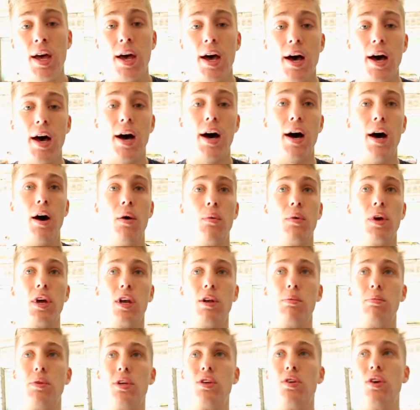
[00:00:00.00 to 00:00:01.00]
We're going
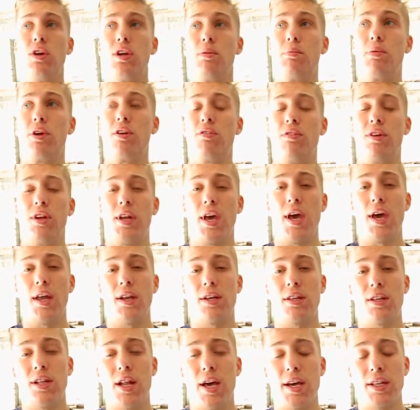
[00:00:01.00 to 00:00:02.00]
to be doing a bit of an
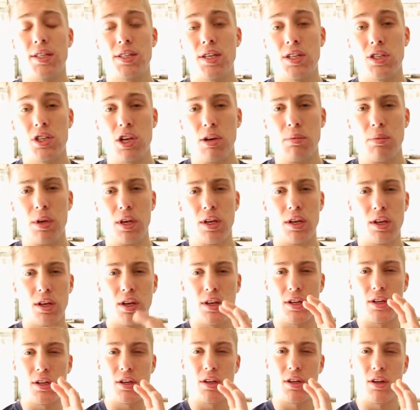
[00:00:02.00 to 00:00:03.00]
edit later. It's going to be
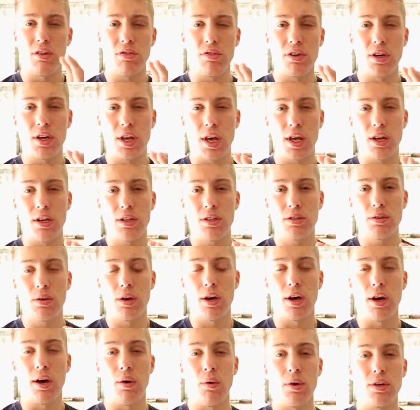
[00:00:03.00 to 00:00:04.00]
a different edit.
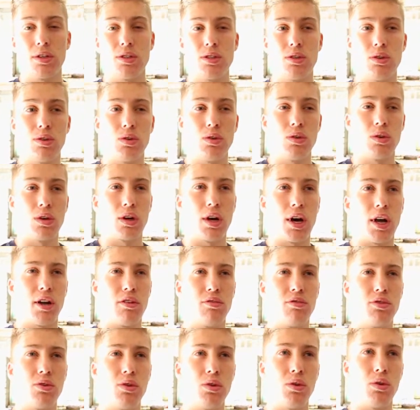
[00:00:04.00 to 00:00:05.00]
I want to kind
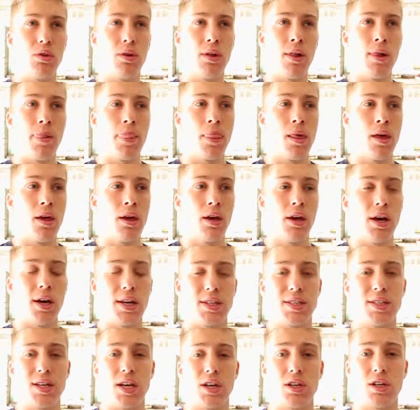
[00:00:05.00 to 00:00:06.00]
of do a
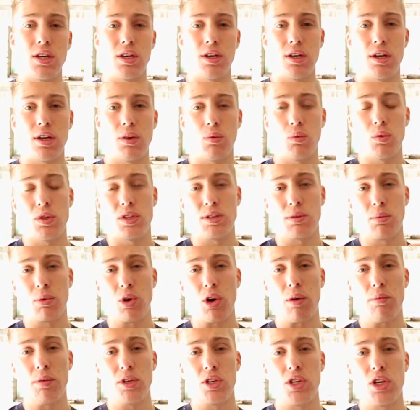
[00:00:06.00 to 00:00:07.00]
session with some
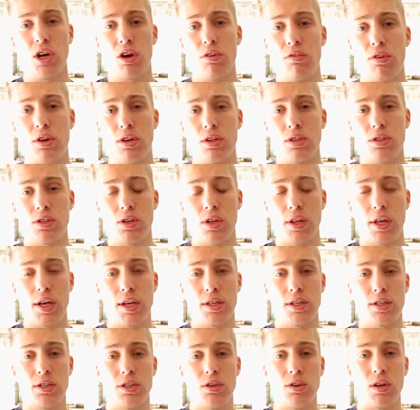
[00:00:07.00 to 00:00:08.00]
commentary over it so
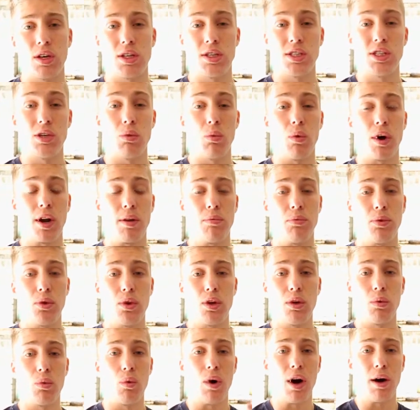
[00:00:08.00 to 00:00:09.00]
that you can see what I'm
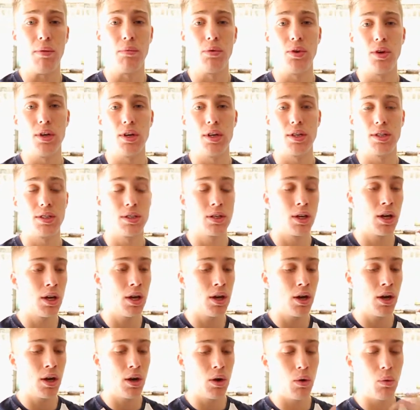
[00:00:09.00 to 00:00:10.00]
doing, why I'm doing it,
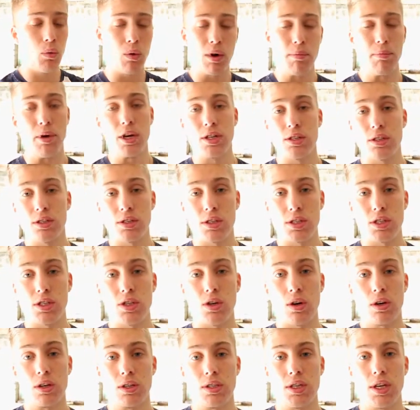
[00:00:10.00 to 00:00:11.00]
what muscles it's
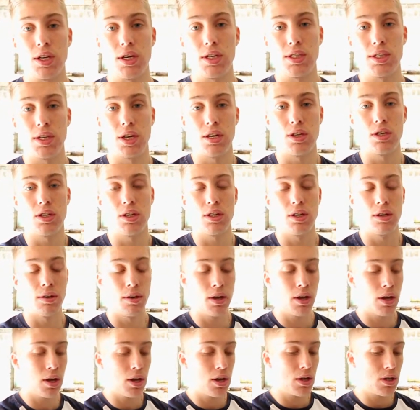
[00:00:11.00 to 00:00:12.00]
targeting, etc.
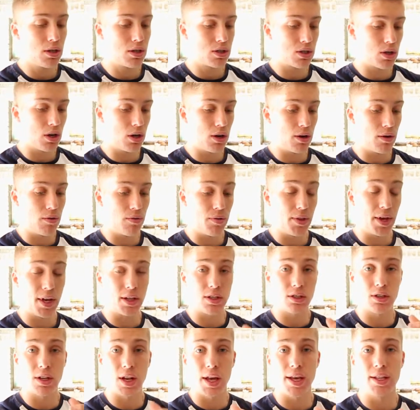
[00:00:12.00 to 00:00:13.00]
So
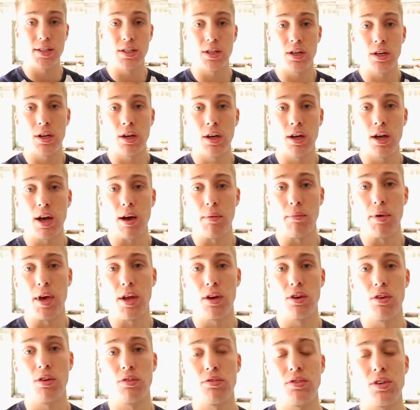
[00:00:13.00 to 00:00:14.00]
that's later. I'm
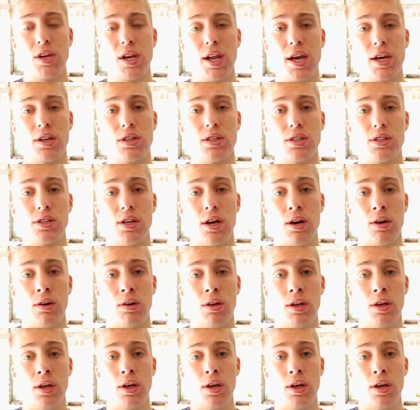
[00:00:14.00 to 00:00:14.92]
headed off to lectures now.